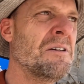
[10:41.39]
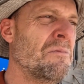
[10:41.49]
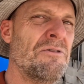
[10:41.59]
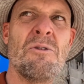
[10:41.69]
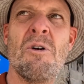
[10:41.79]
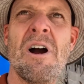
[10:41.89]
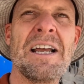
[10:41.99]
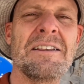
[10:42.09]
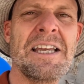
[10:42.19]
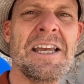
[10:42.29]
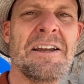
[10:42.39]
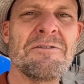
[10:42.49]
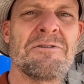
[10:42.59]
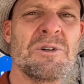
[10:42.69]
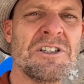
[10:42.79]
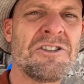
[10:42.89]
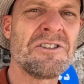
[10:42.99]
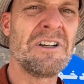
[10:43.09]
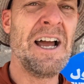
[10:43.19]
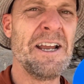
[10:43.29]
before I leave, which
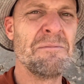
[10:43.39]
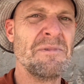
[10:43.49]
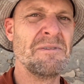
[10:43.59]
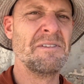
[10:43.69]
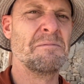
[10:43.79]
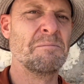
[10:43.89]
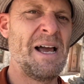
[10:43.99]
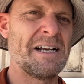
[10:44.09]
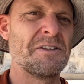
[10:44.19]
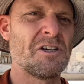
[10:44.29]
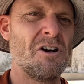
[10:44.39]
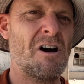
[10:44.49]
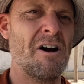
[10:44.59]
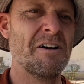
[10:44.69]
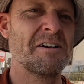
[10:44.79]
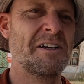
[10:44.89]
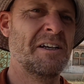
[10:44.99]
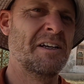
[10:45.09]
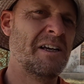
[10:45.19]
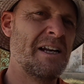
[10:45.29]
I am back at the car,
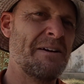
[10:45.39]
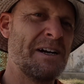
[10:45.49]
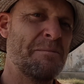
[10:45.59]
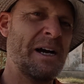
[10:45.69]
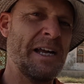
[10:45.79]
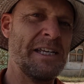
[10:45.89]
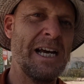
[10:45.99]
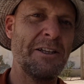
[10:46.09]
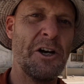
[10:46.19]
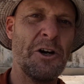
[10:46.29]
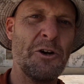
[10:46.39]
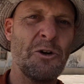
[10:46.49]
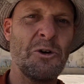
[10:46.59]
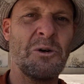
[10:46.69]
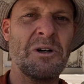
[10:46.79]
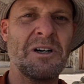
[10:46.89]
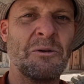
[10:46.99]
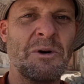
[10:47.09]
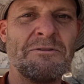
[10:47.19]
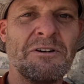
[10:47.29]
and I've got my yellow
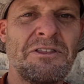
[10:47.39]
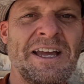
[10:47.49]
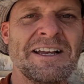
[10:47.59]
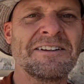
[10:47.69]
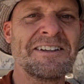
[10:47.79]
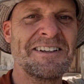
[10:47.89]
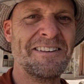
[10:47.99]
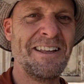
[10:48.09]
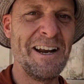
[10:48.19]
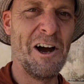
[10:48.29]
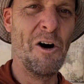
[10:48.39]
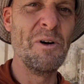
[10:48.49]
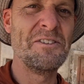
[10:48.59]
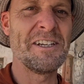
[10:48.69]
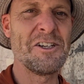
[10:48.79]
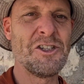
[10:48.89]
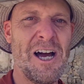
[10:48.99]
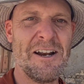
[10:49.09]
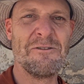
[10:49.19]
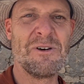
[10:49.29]
whatever thing that I always take a
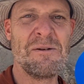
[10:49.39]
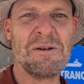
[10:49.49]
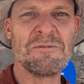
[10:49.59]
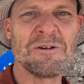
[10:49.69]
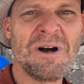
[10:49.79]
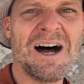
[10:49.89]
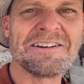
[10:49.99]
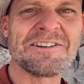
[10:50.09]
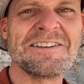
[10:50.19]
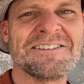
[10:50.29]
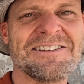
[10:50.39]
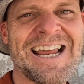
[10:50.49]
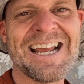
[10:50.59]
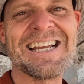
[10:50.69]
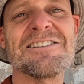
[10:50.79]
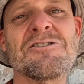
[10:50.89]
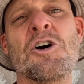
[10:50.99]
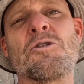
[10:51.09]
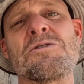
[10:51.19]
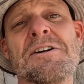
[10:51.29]
shot of when I'm in Mirbat, and today is
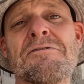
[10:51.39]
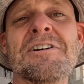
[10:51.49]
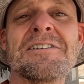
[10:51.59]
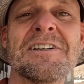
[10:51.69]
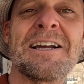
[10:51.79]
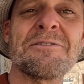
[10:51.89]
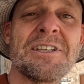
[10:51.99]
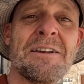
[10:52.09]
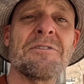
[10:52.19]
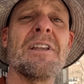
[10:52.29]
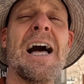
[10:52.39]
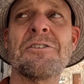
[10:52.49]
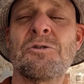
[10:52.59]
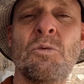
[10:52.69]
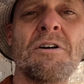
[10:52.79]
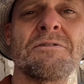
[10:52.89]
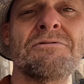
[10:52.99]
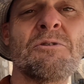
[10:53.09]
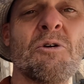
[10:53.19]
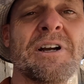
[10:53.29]
no different. I've saved the last one
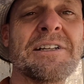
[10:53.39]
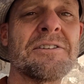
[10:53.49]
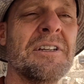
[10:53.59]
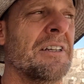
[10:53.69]
for it.